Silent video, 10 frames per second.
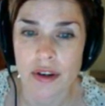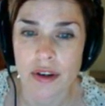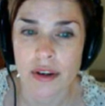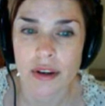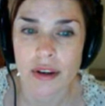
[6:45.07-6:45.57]

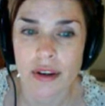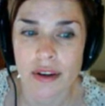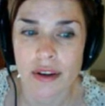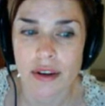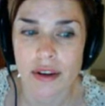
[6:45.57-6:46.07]

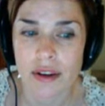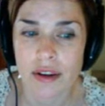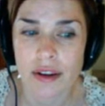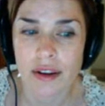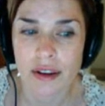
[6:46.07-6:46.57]

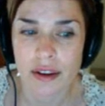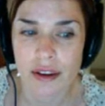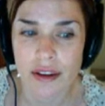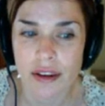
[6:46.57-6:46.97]
(silence)